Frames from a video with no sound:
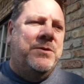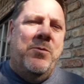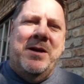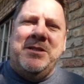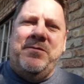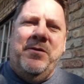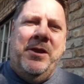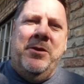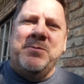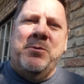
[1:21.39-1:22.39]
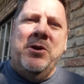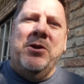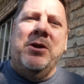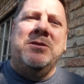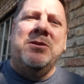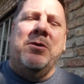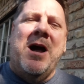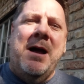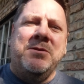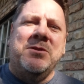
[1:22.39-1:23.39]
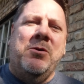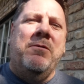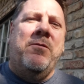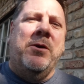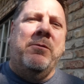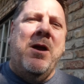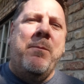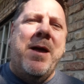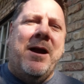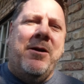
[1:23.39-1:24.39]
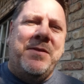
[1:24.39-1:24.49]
Tuomasi's filled in, looks pretty good. So options going forward at right back.